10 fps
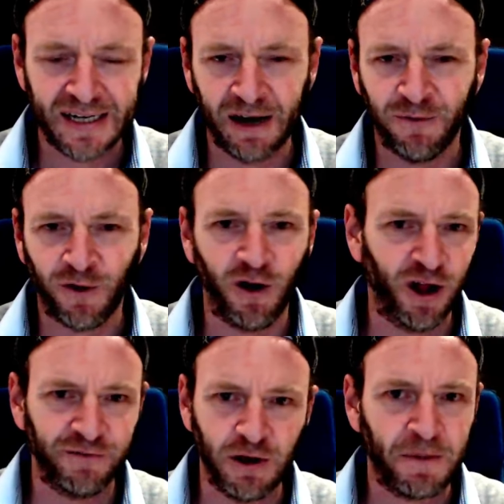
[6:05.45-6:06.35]
Now, for
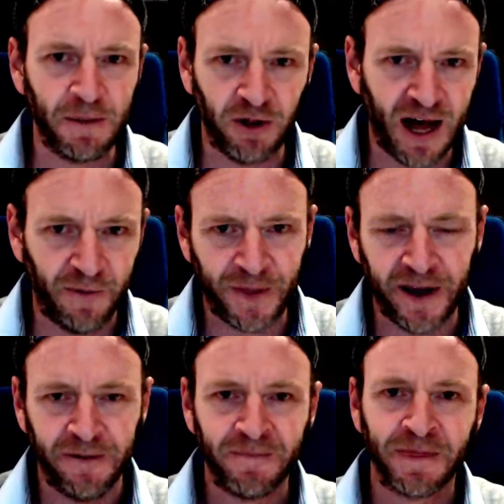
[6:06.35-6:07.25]
all of you people out
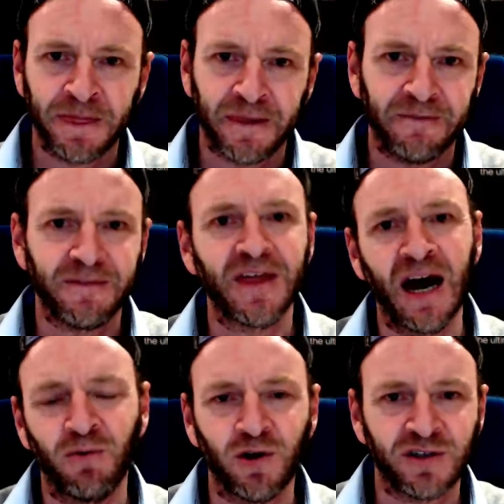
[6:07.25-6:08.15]
there
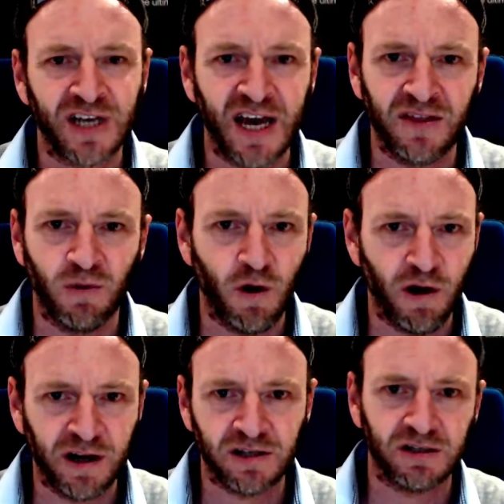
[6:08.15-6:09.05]
that were saying the
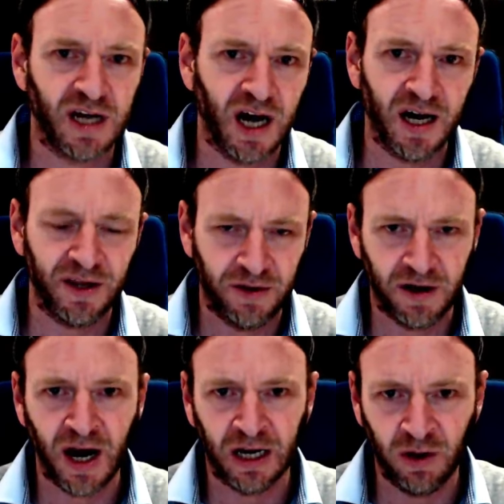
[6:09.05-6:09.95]
Warriors are done and they're
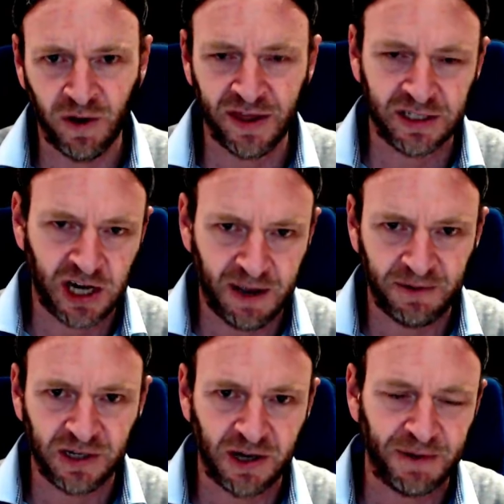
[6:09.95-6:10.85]
not going to win the
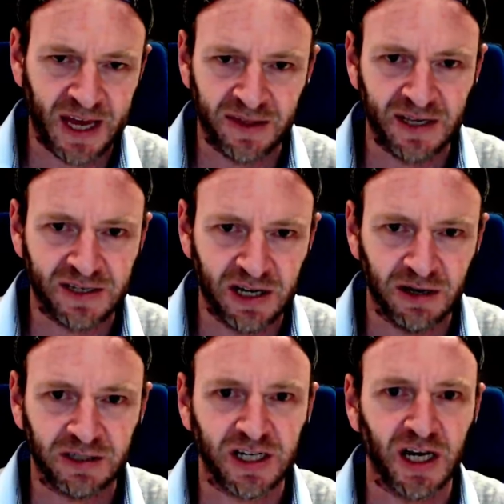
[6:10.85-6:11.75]
championship again this
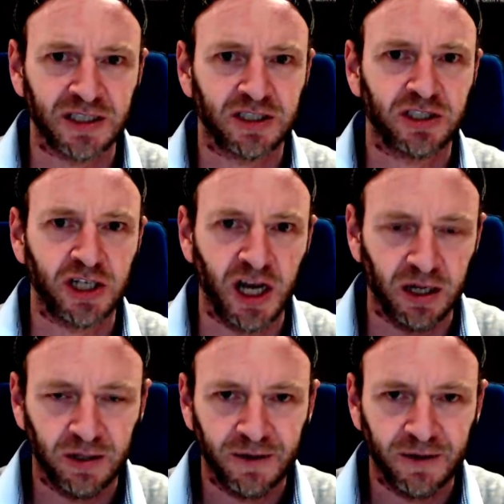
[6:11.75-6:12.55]
year, just chill.